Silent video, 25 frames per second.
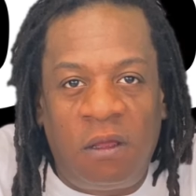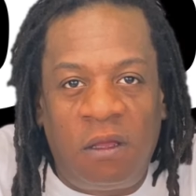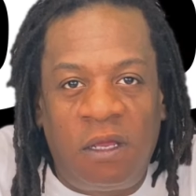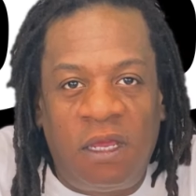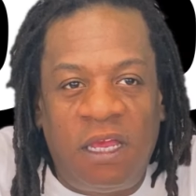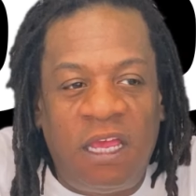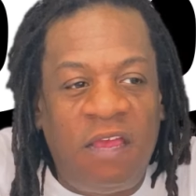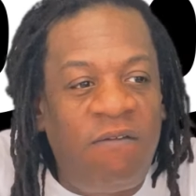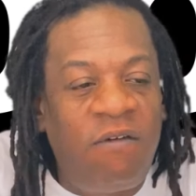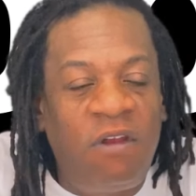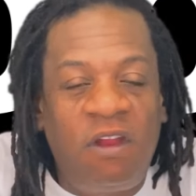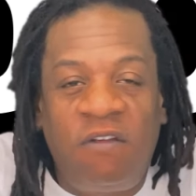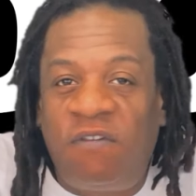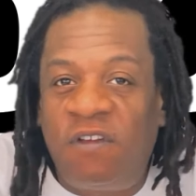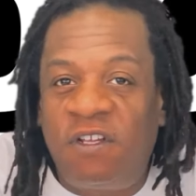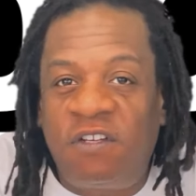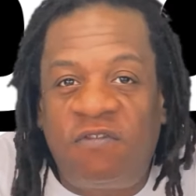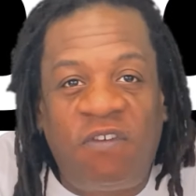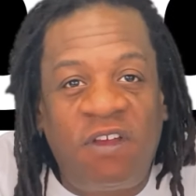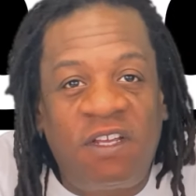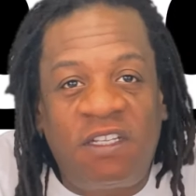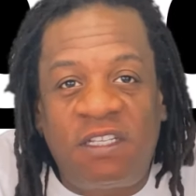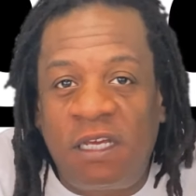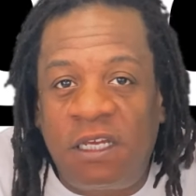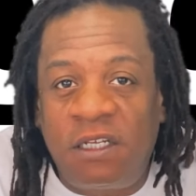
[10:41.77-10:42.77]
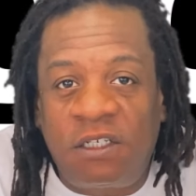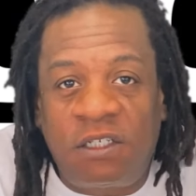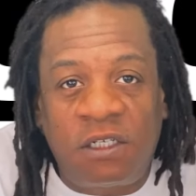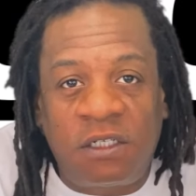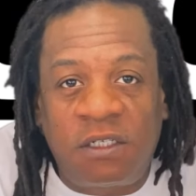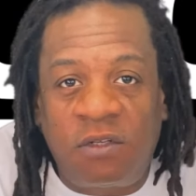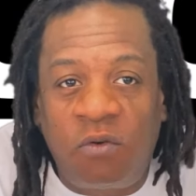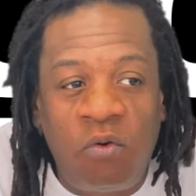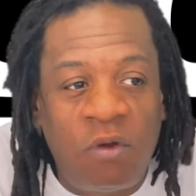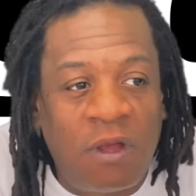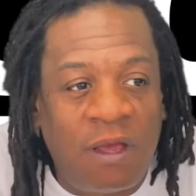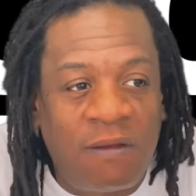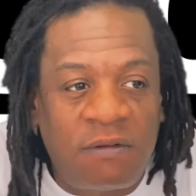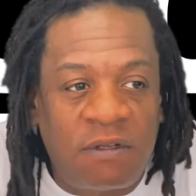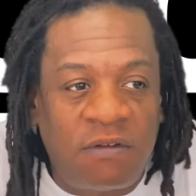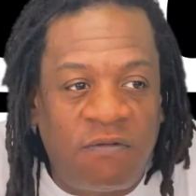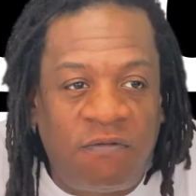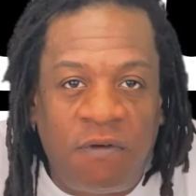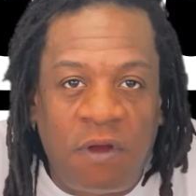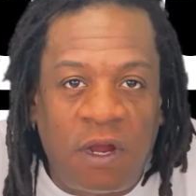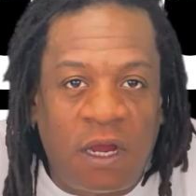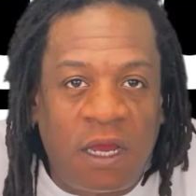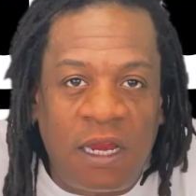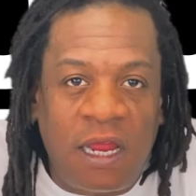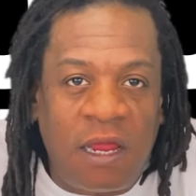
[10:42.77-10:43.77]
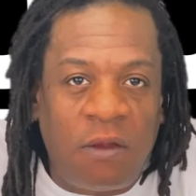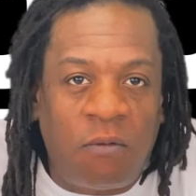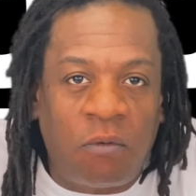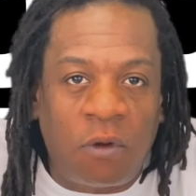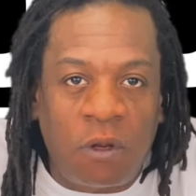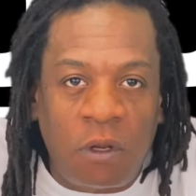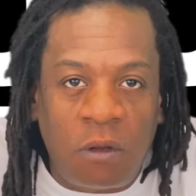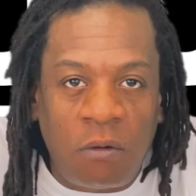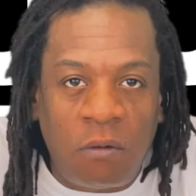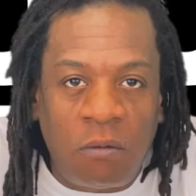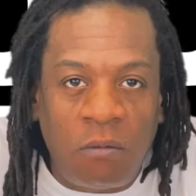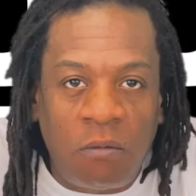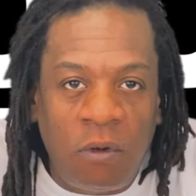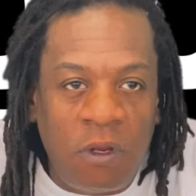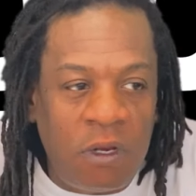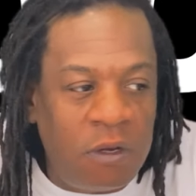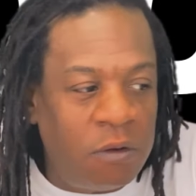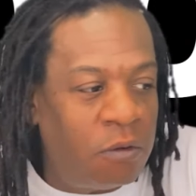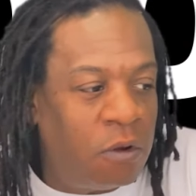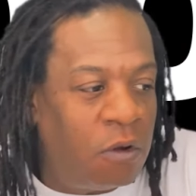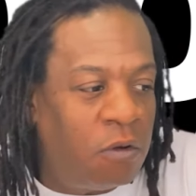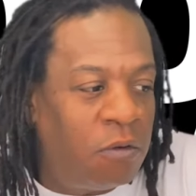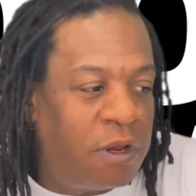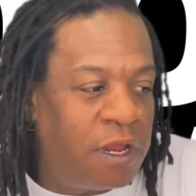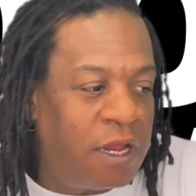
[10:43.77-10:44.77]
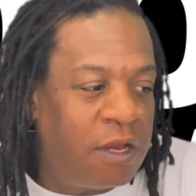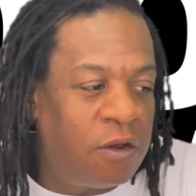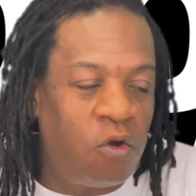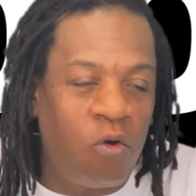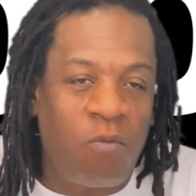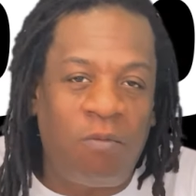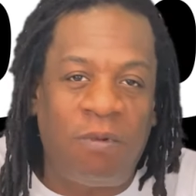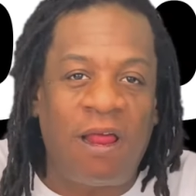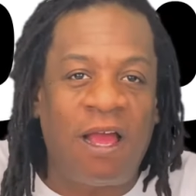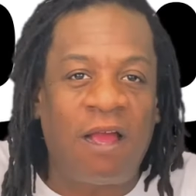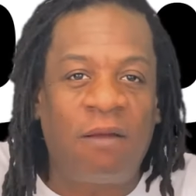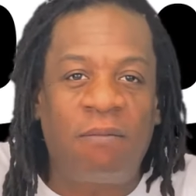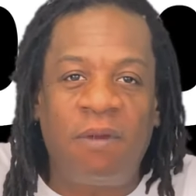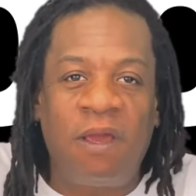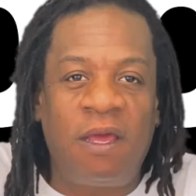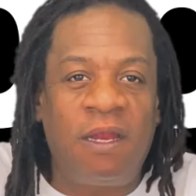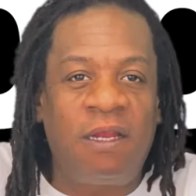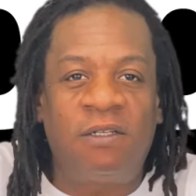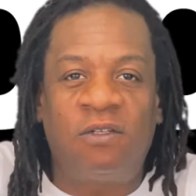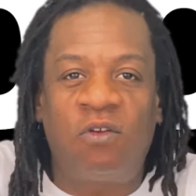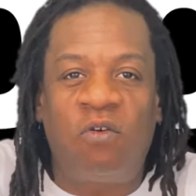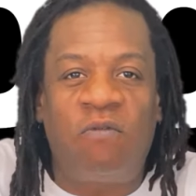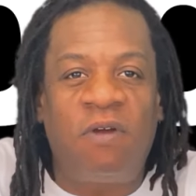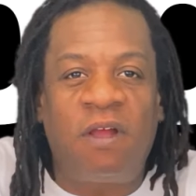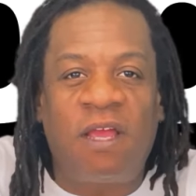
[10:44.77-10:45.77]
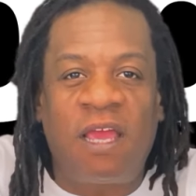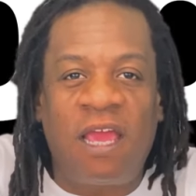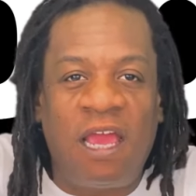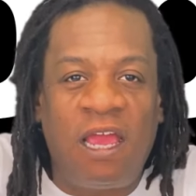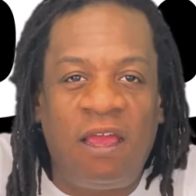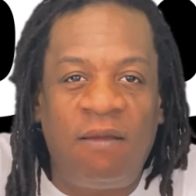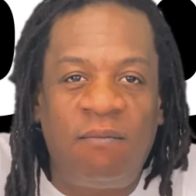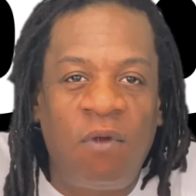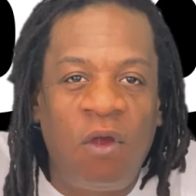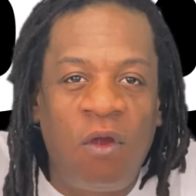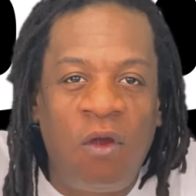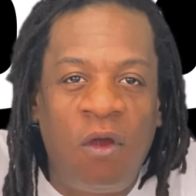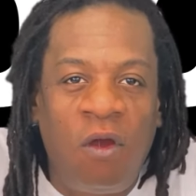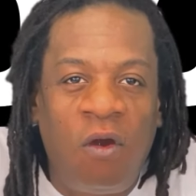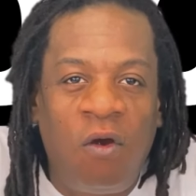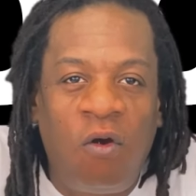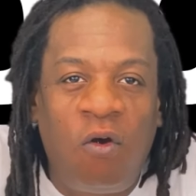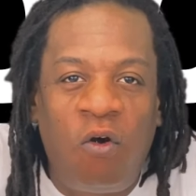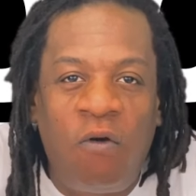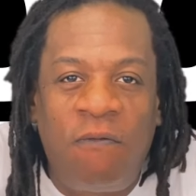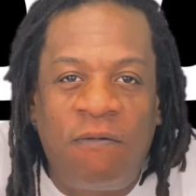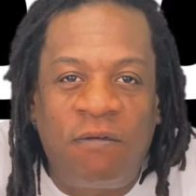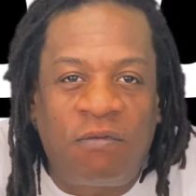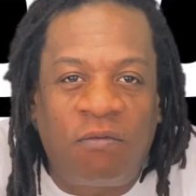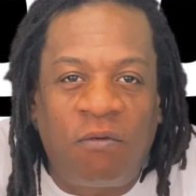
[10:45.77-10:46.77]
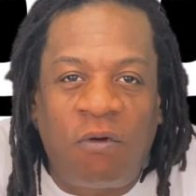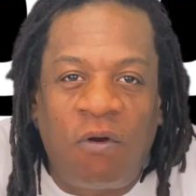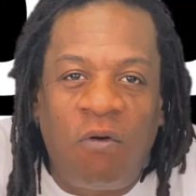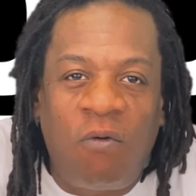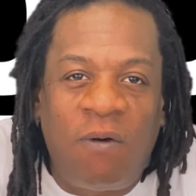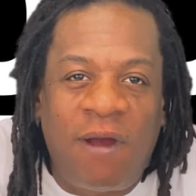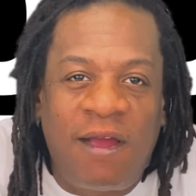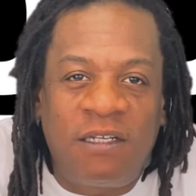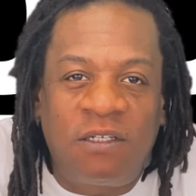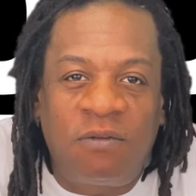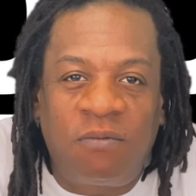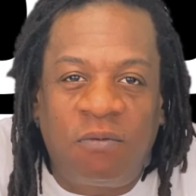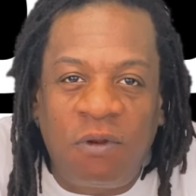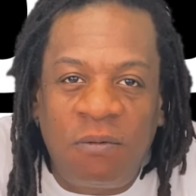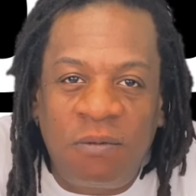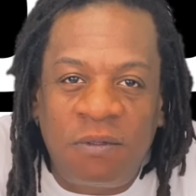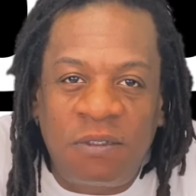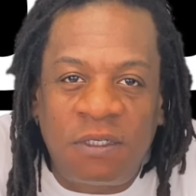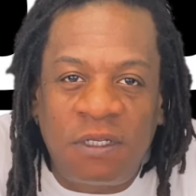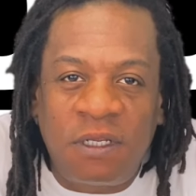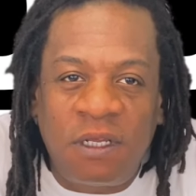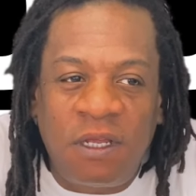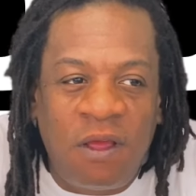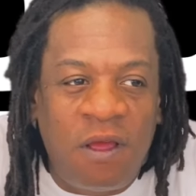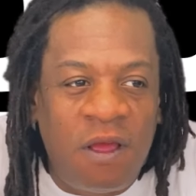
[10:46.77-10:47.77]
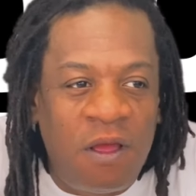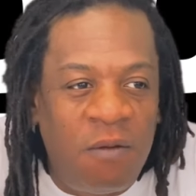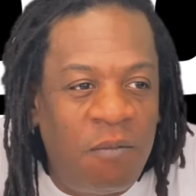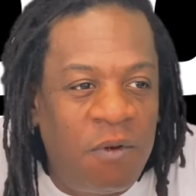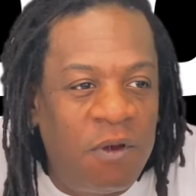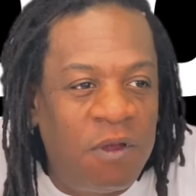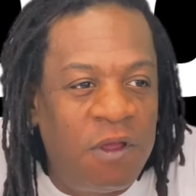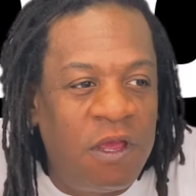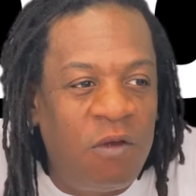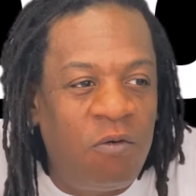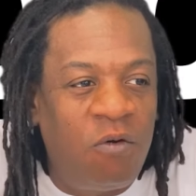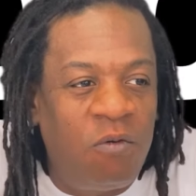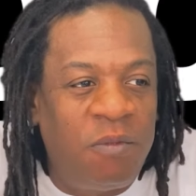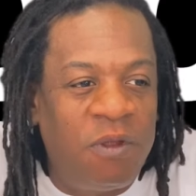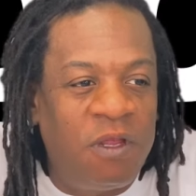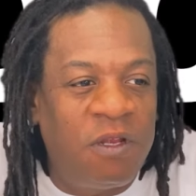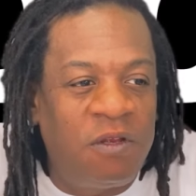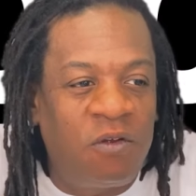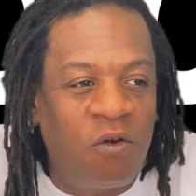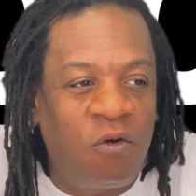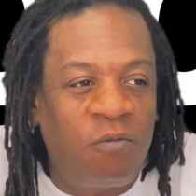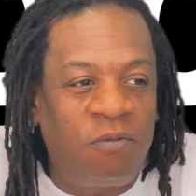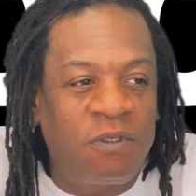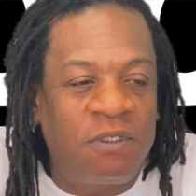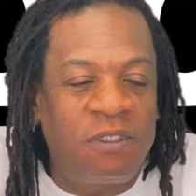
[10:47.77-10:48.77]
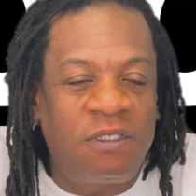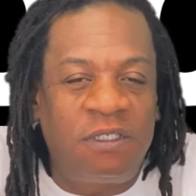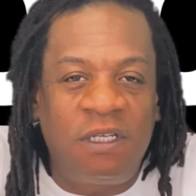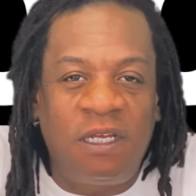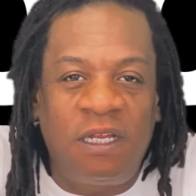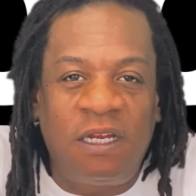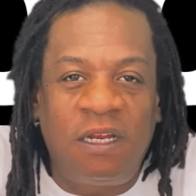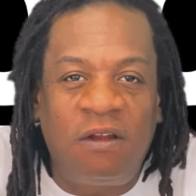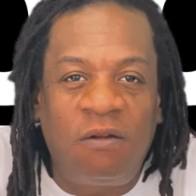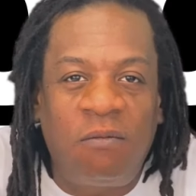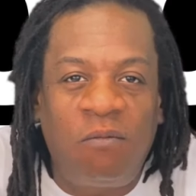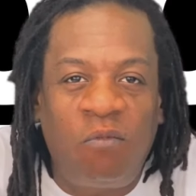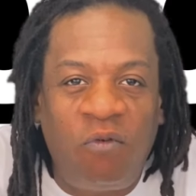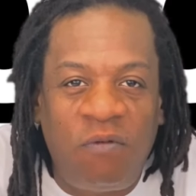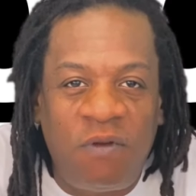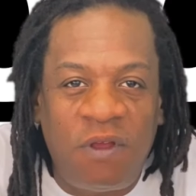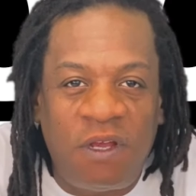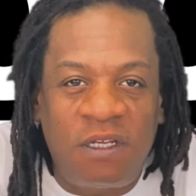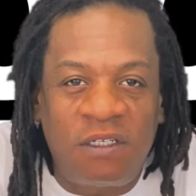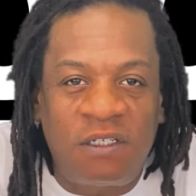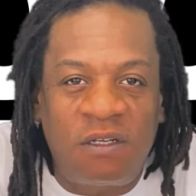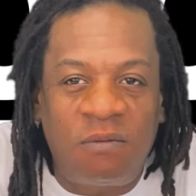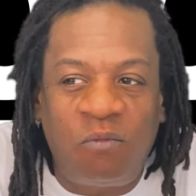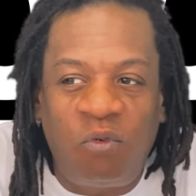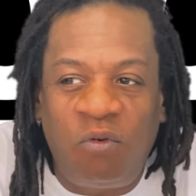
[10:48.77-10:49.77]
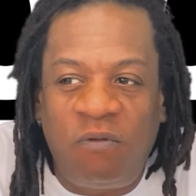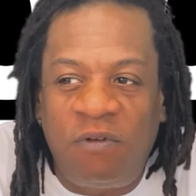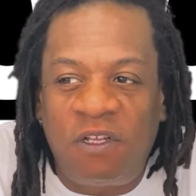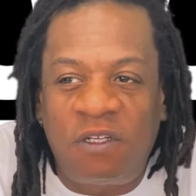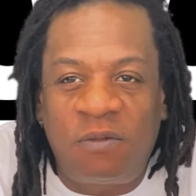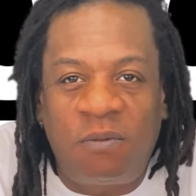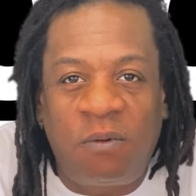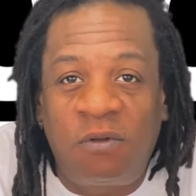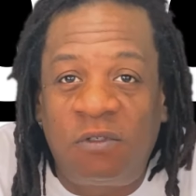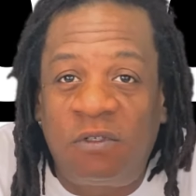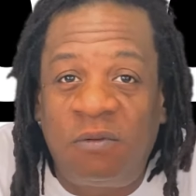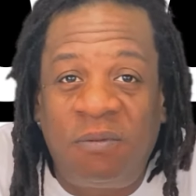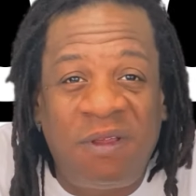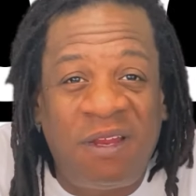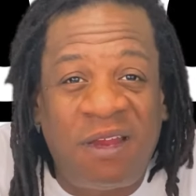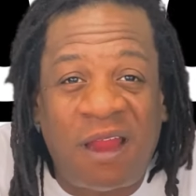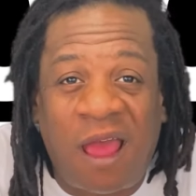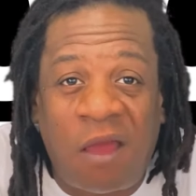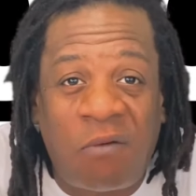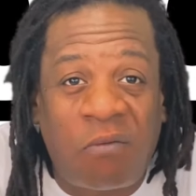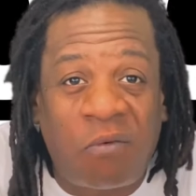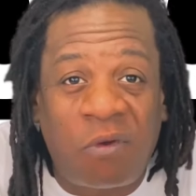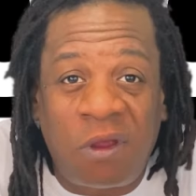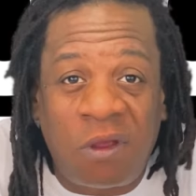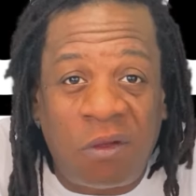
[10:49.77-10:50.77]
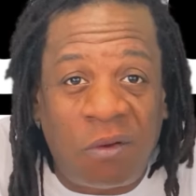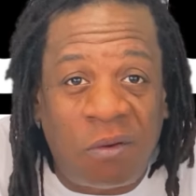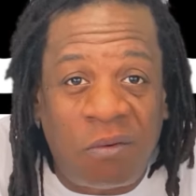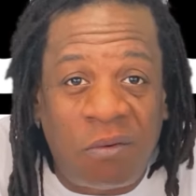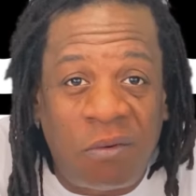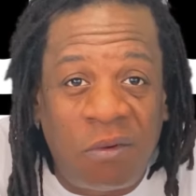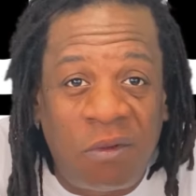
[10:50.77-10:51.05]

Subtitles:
Even if it's fictitious, who gives a fuck? It ain't real. We know that no black man has overcame or overthrown white supremacy, but it would be dope to see it in a movie because the movie is supposed to be not real.